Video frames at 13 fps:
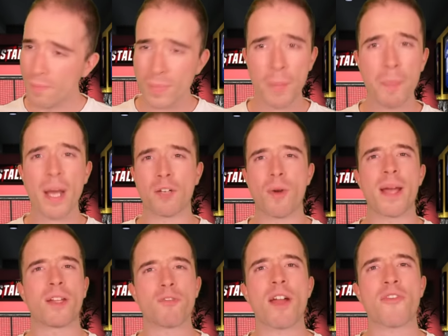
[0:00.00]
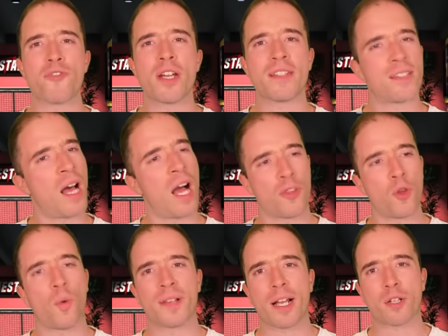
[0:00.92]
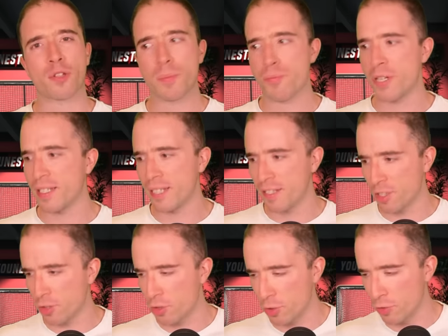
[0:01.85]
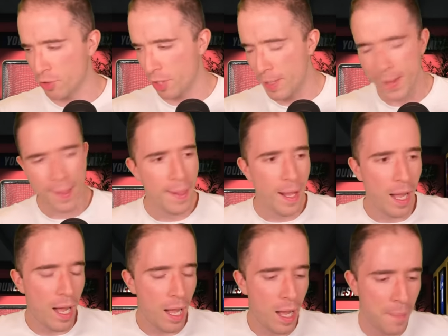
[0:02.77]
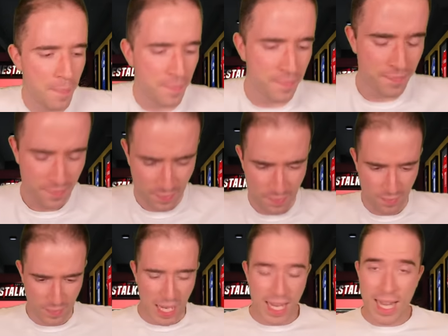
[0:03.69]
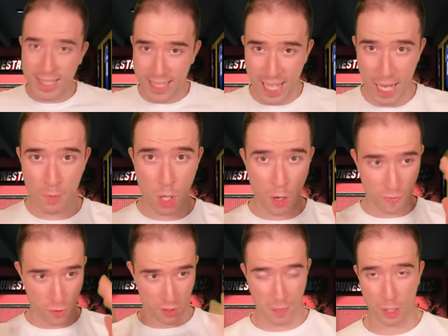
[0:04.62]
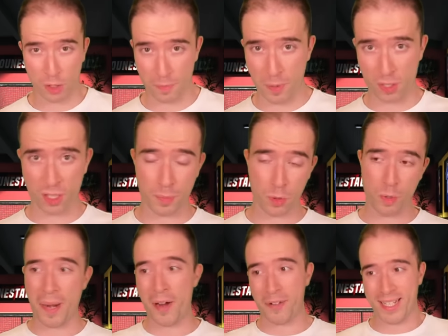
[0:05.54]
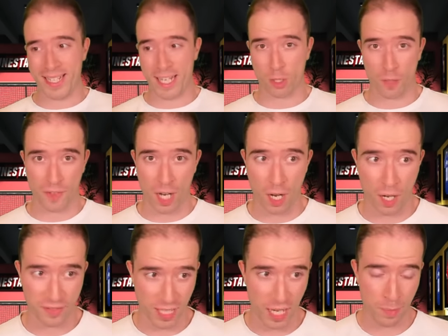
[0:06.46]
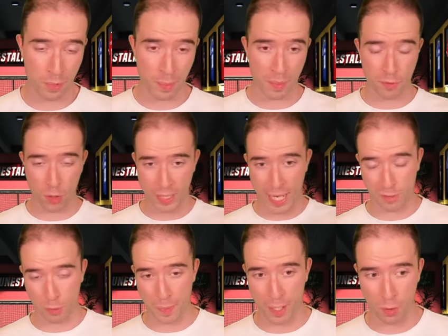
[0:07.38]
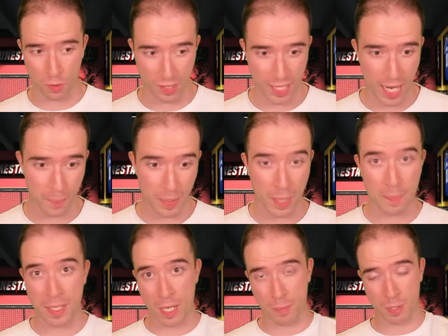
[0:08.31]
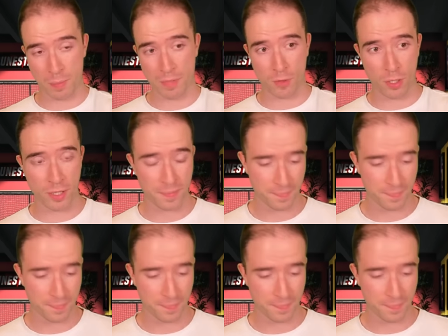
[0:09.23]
By the way, the referee tonight I thought was actually pretty decent too. So he let the game go for as much as possible. Apparently kicked off at half-time. Jimmy Floyd Hasselbank wasn't happy. Big up Jimmy Floyd.